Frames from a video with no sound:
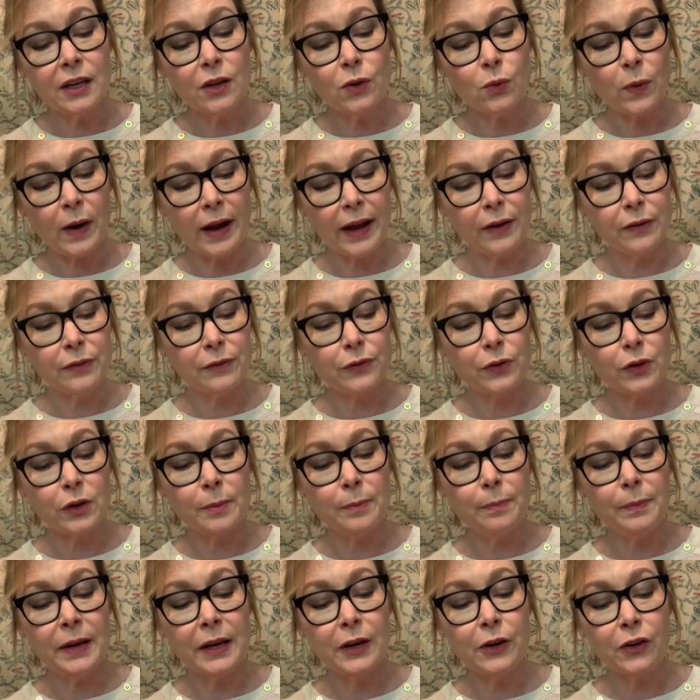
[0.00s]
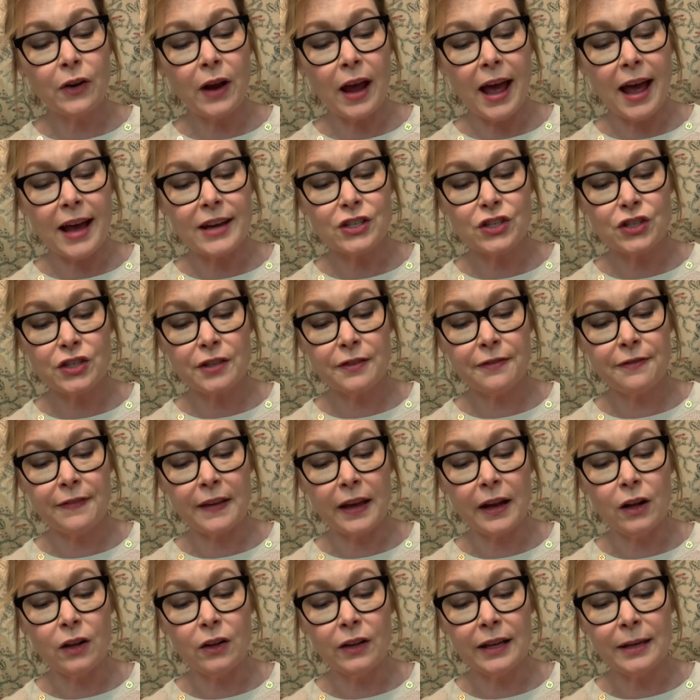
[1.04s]
around for a bigger ash to
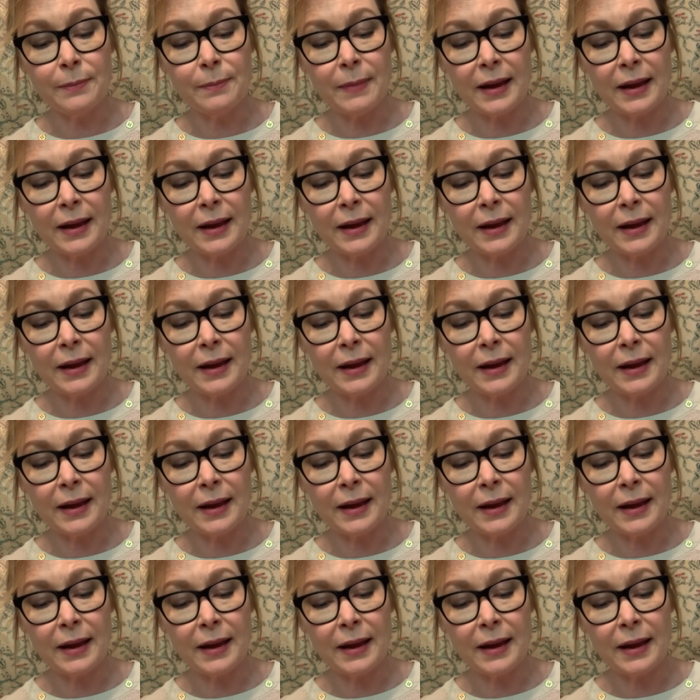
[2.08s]
fell and